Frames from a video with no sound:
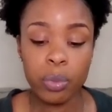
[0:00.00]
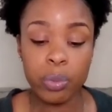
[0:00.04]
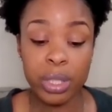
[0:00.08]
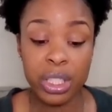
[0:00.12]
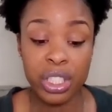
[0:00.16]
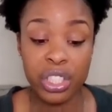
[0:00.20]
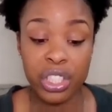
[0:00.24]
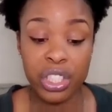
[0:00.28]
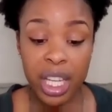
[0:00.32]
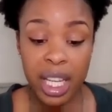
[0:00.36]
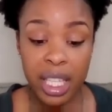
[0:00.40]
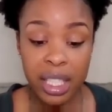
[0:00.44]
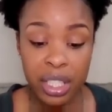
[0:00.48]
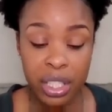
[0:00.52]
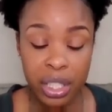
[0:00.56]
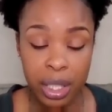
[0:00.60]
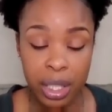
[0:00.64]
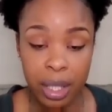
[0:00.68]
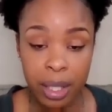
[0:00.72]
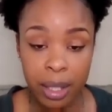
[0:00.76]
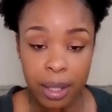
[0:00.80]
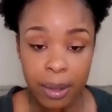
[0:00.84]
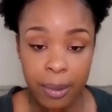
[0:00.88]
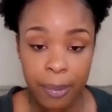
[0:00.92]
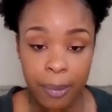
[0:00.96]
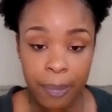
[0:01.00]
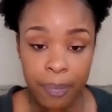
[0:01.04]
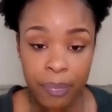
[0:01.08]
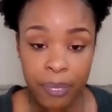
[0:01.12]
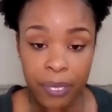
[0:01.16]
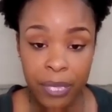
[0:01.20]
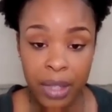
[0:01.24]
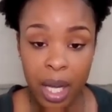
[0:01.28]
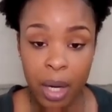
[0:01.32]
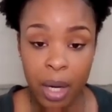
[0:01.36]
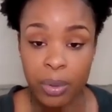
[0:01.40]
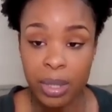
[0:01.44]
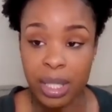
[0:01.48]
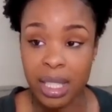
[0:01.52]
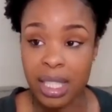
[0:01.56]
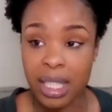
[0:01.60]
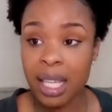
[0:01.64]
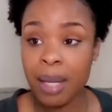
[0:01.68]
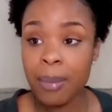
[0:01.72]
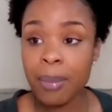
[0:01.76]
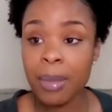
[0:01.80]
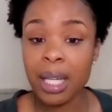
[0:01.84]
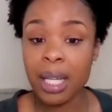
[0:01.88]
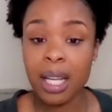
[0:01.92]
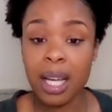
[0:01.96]
rejection and
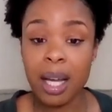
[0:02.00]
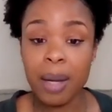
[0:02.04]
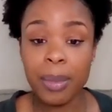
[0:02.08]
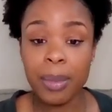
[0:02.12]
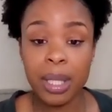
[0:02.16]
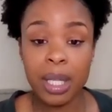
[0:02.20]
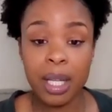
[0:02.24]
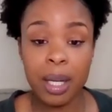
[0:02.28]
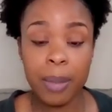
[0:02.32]
resentment coming